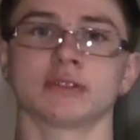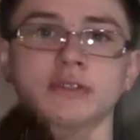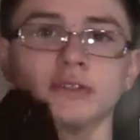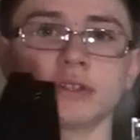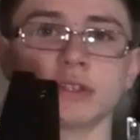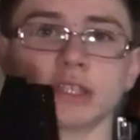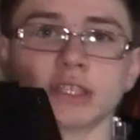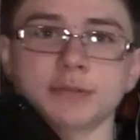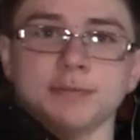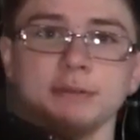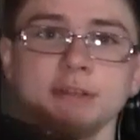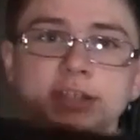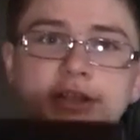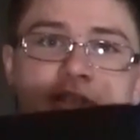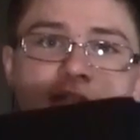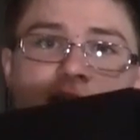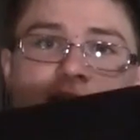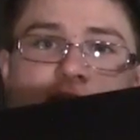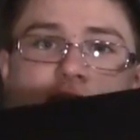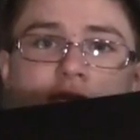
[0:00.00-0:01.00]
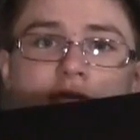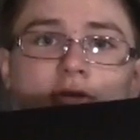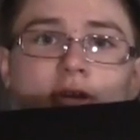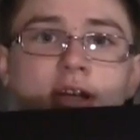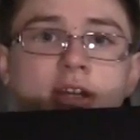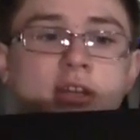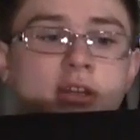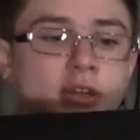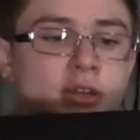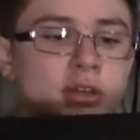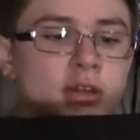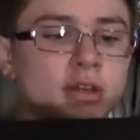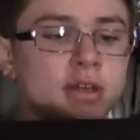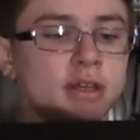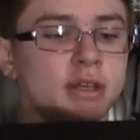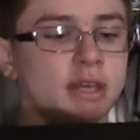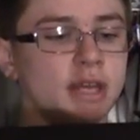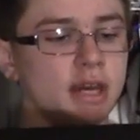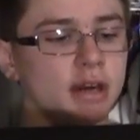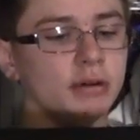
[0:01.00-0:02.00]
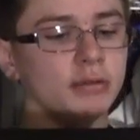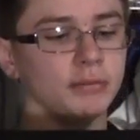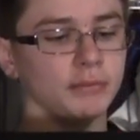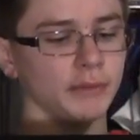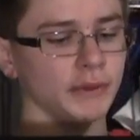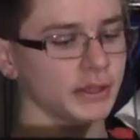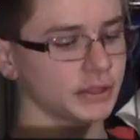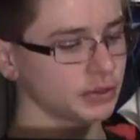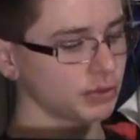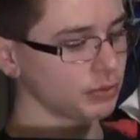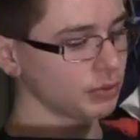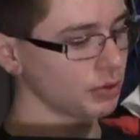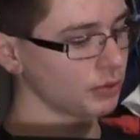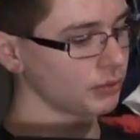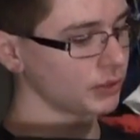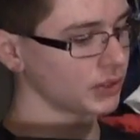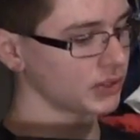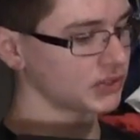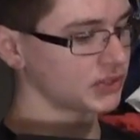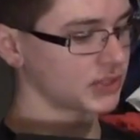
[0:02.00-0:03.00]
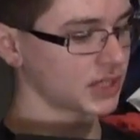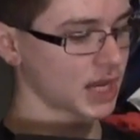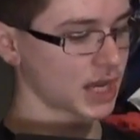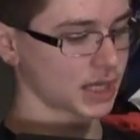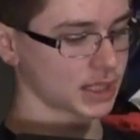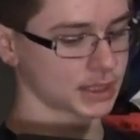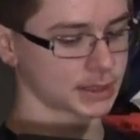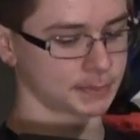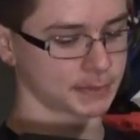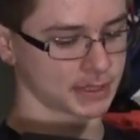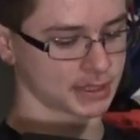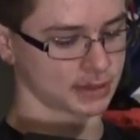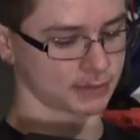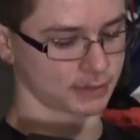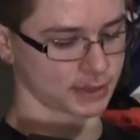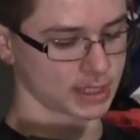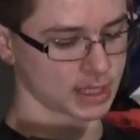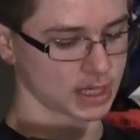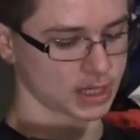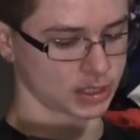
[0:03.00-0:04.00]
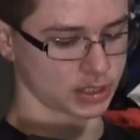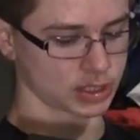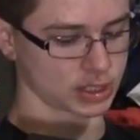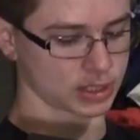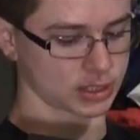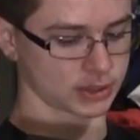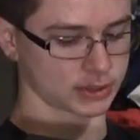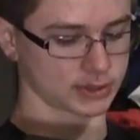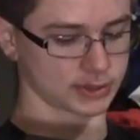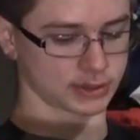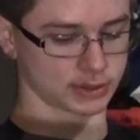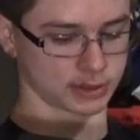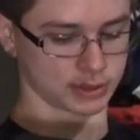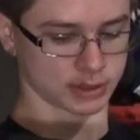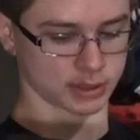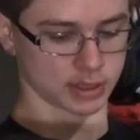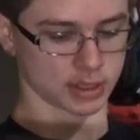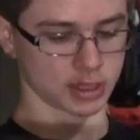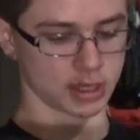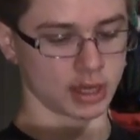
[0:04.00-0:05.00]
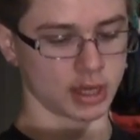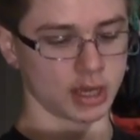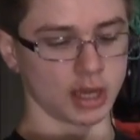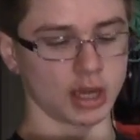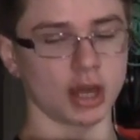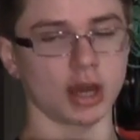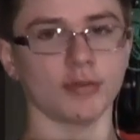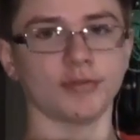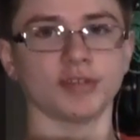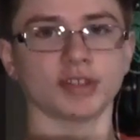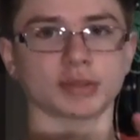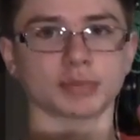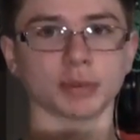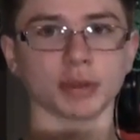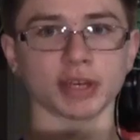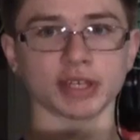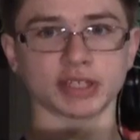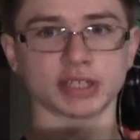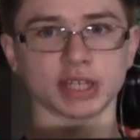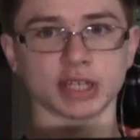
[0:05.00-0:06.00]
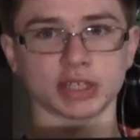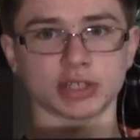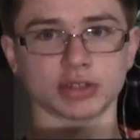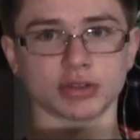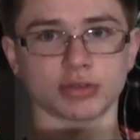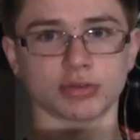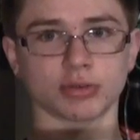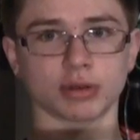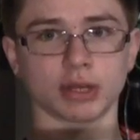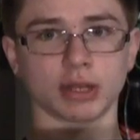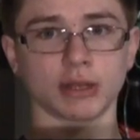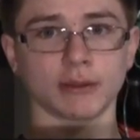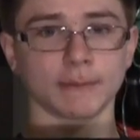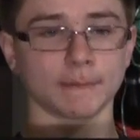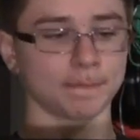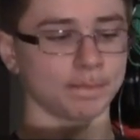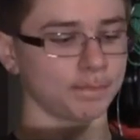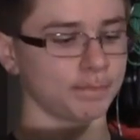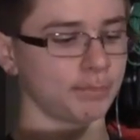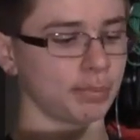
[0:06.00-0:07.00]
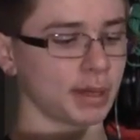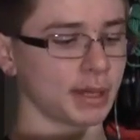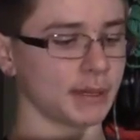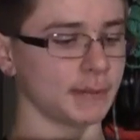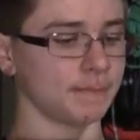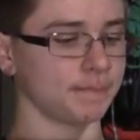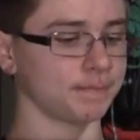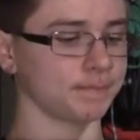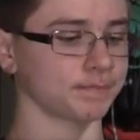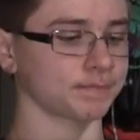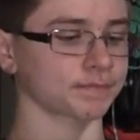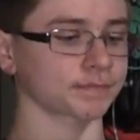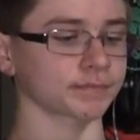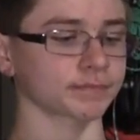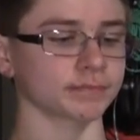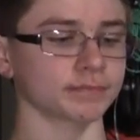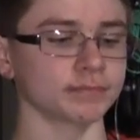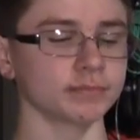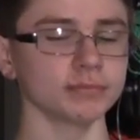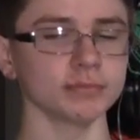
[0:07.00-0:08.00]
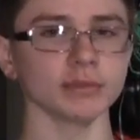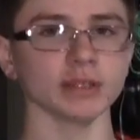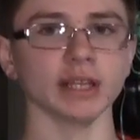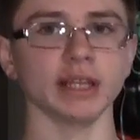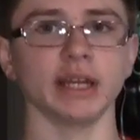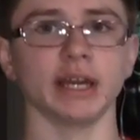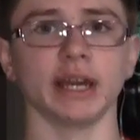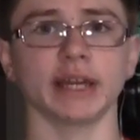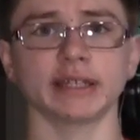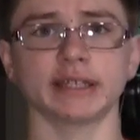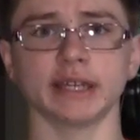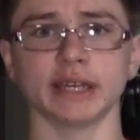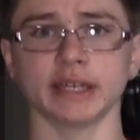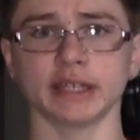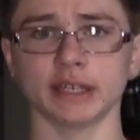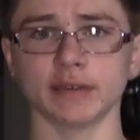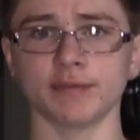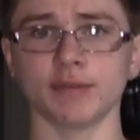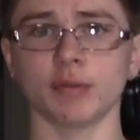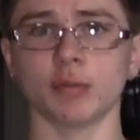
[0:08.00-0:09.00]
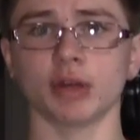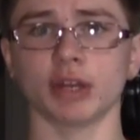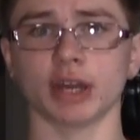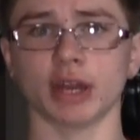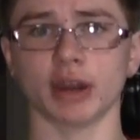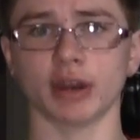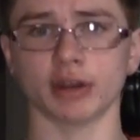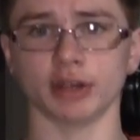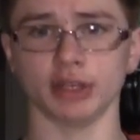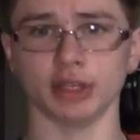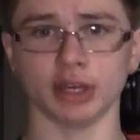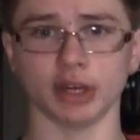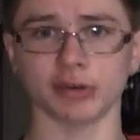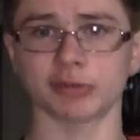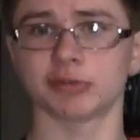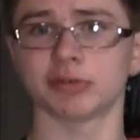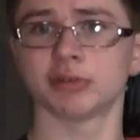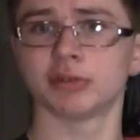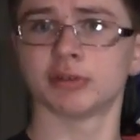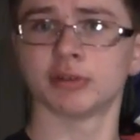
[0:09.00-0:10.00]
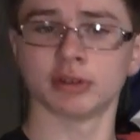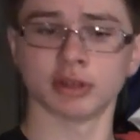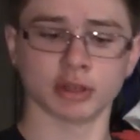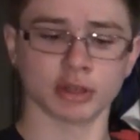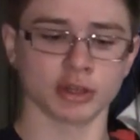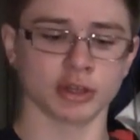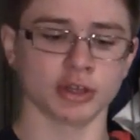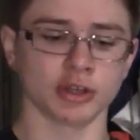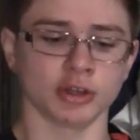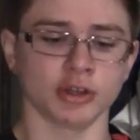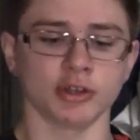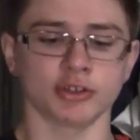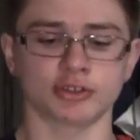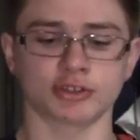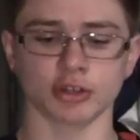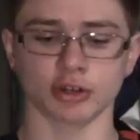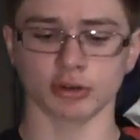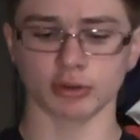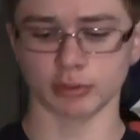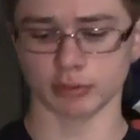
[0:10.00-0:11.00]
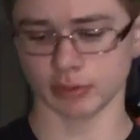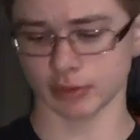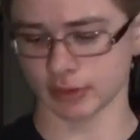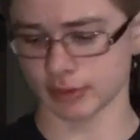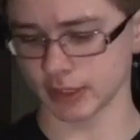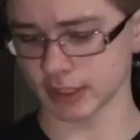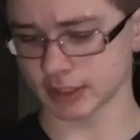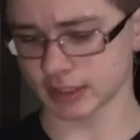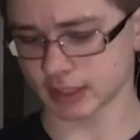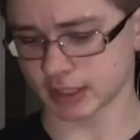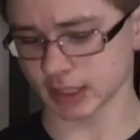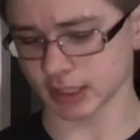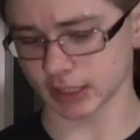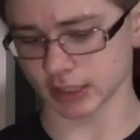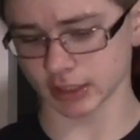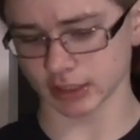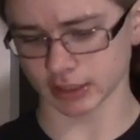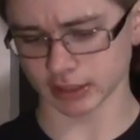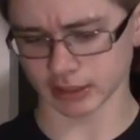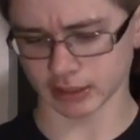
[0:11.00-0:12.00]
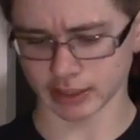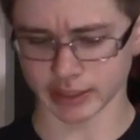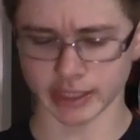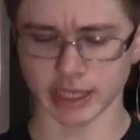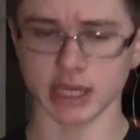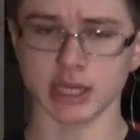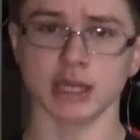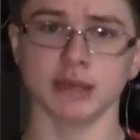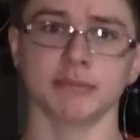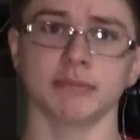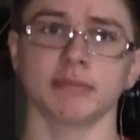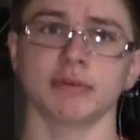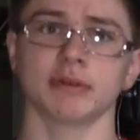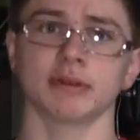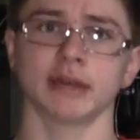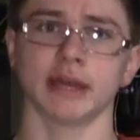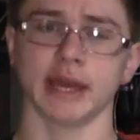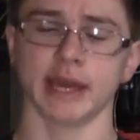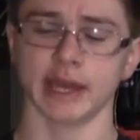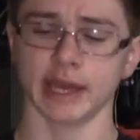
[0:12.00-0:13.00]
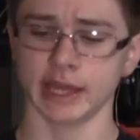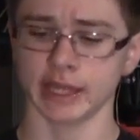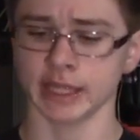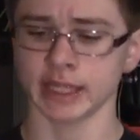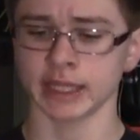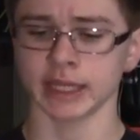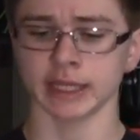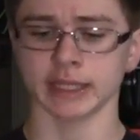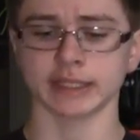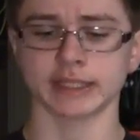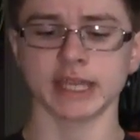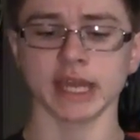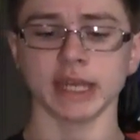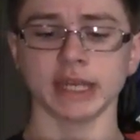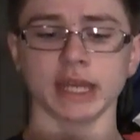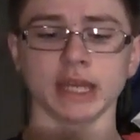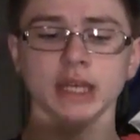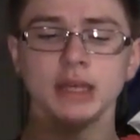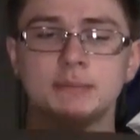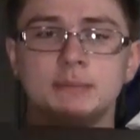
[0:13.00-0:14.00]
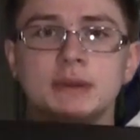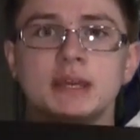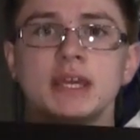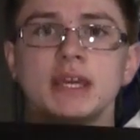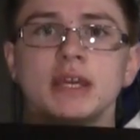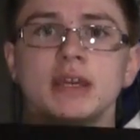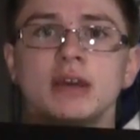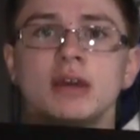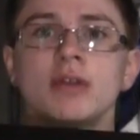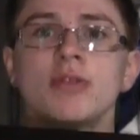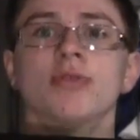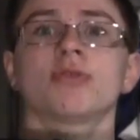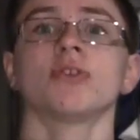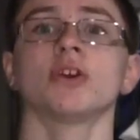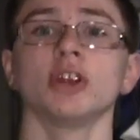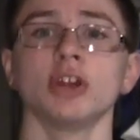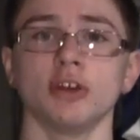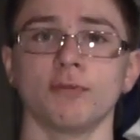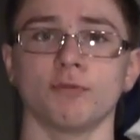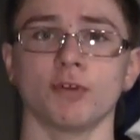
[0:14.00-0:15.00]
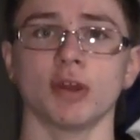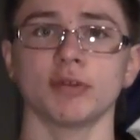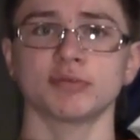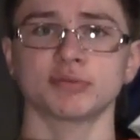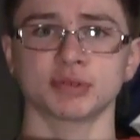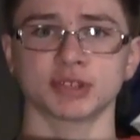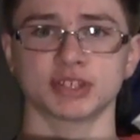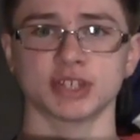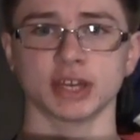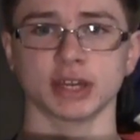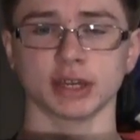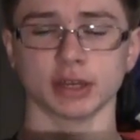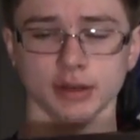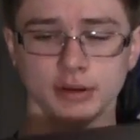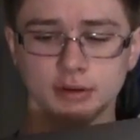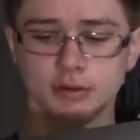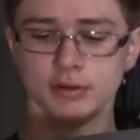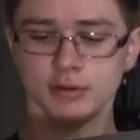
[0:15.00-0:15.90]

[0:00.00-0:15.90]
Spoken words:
to this PlayStation 3. Now, I don't know the exact specifications of this PlayStation 3, but I can give you what I already know. So, this can game 1080p 30 frames per second,